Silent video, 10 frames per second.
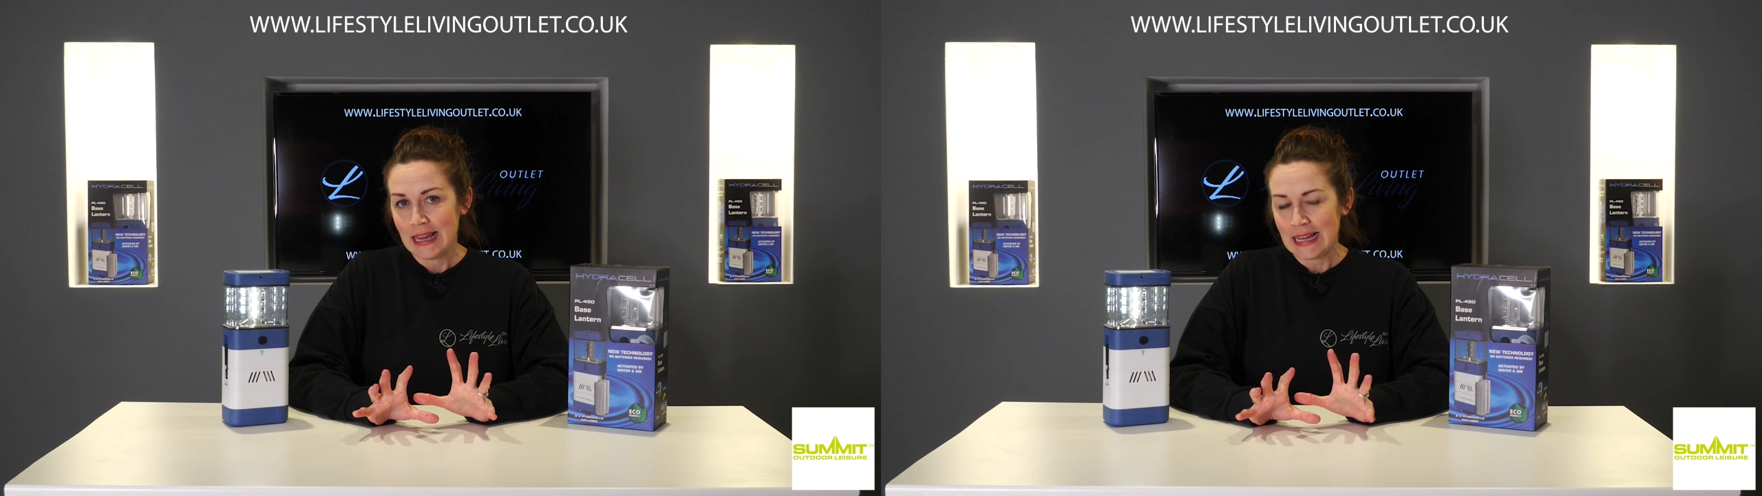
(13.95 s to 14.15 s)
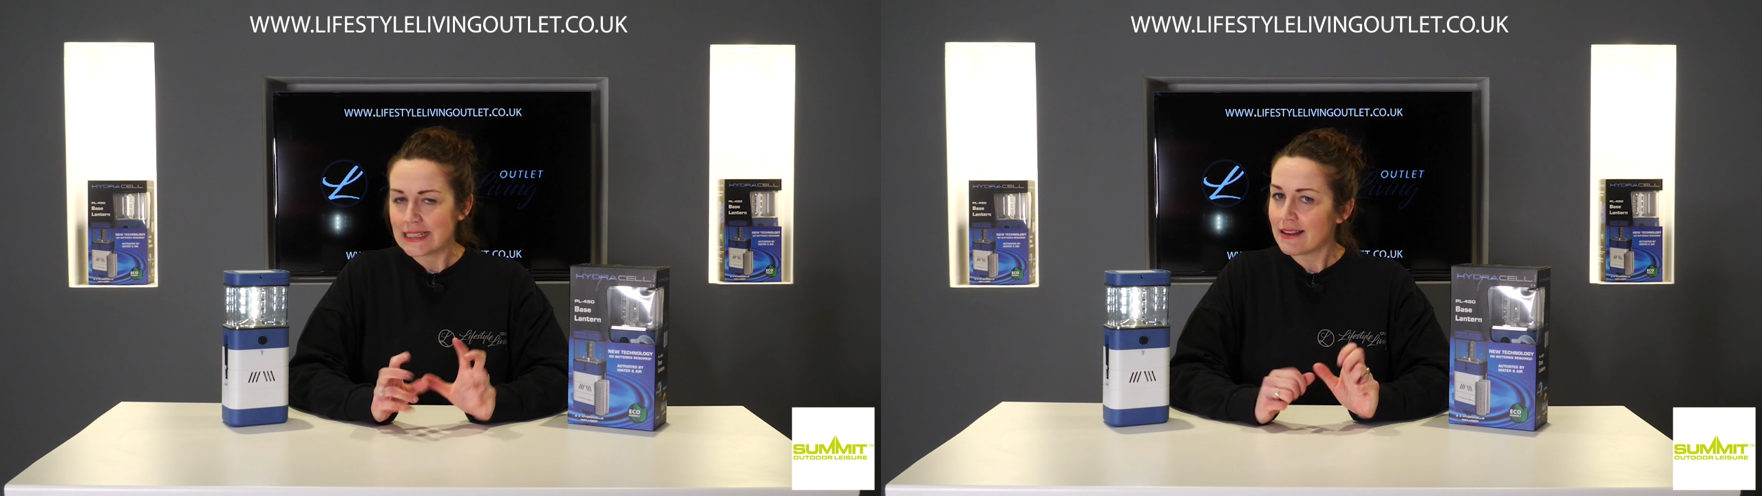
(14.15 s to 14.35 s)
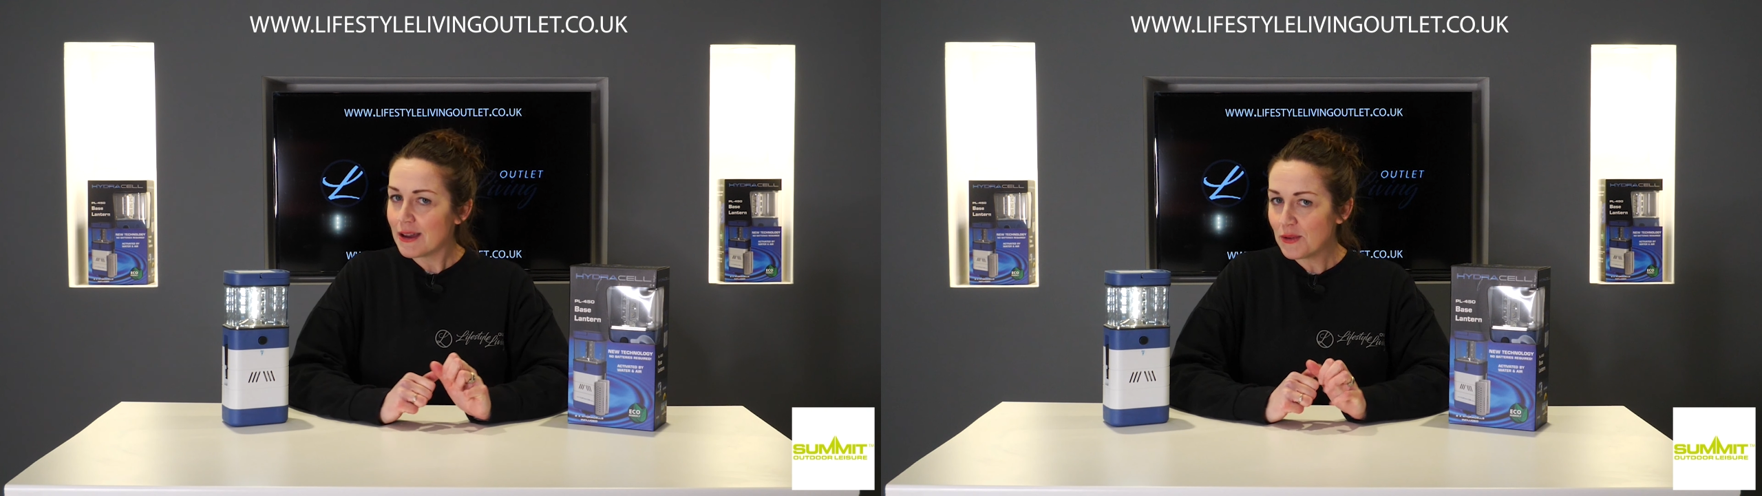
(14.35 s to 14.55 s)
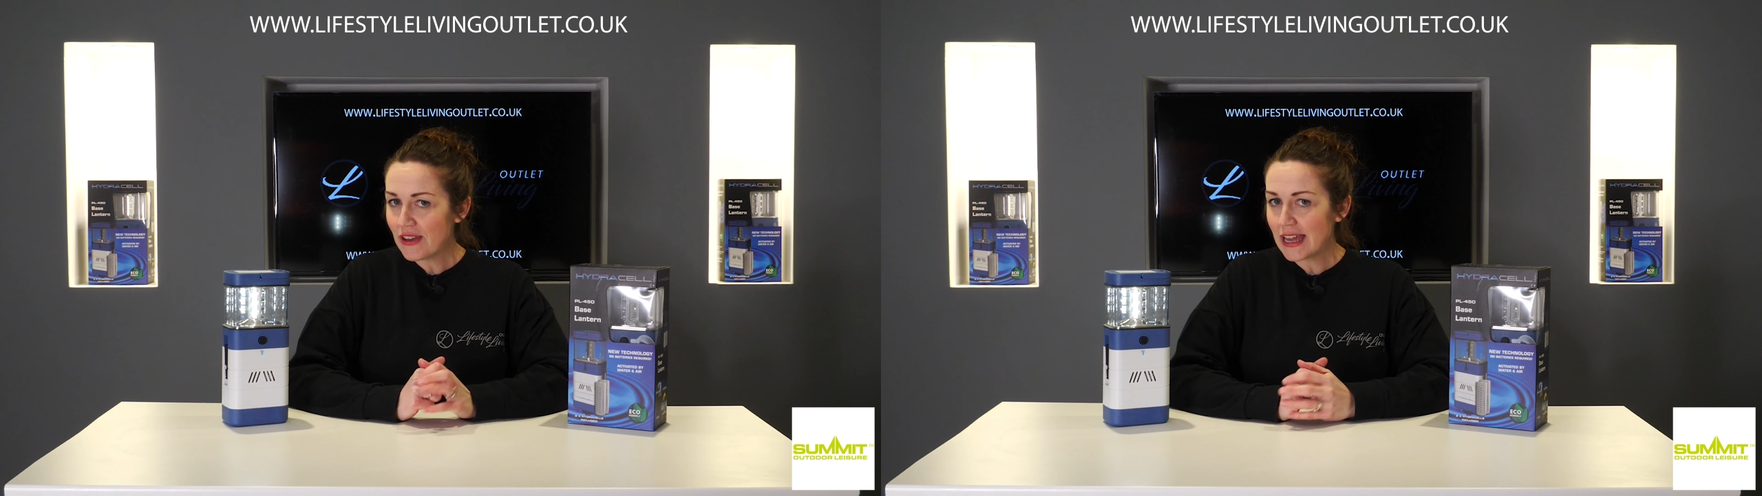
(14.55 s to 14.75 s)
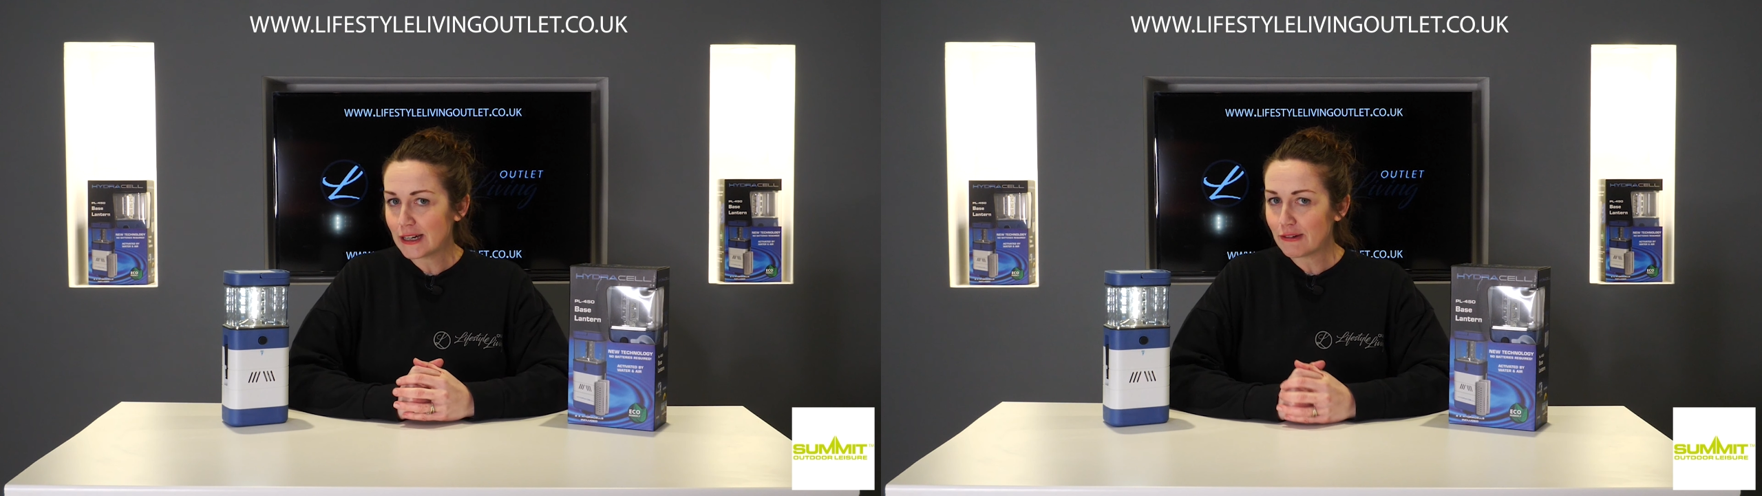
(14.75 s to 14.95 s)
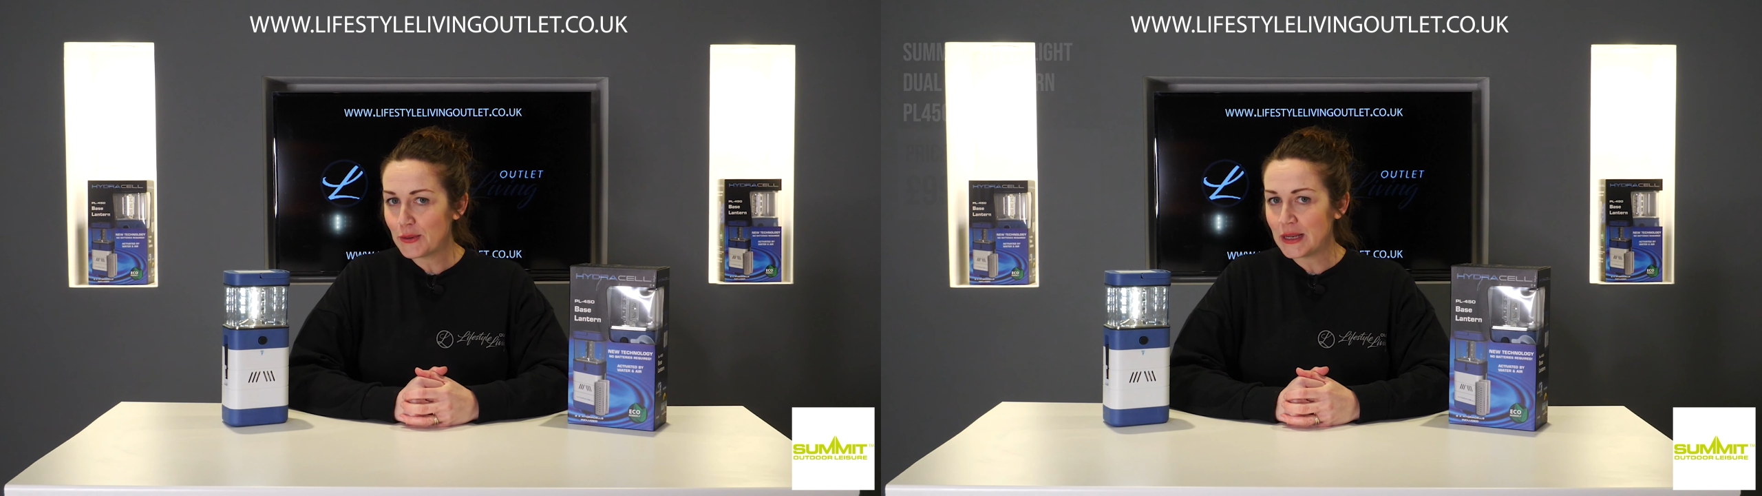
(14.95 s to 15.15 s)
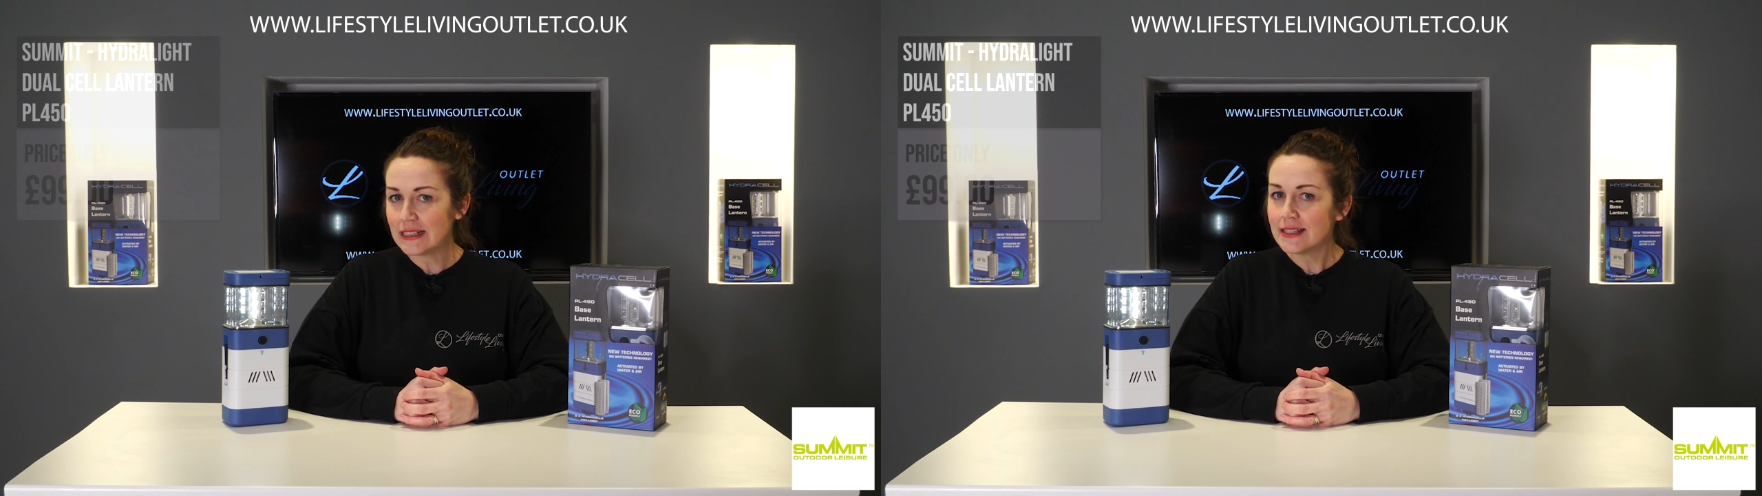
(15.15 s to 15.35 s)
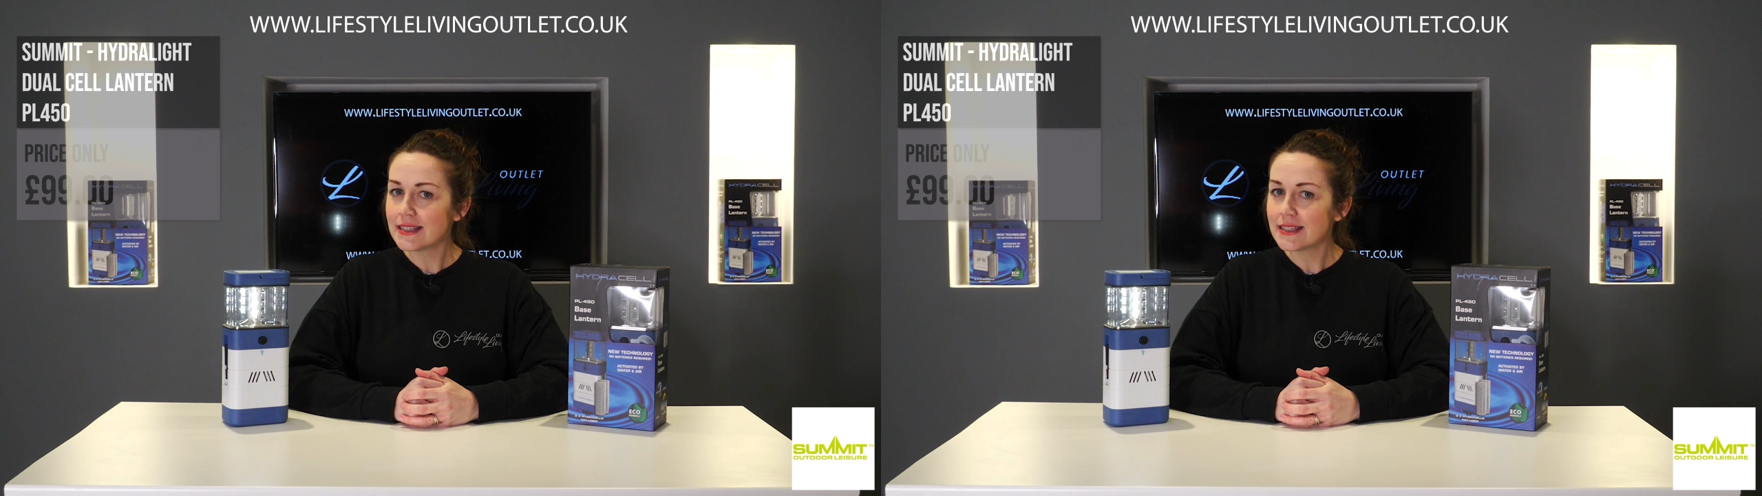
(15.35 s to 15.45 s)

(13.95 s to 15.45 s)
it's like we've had our own little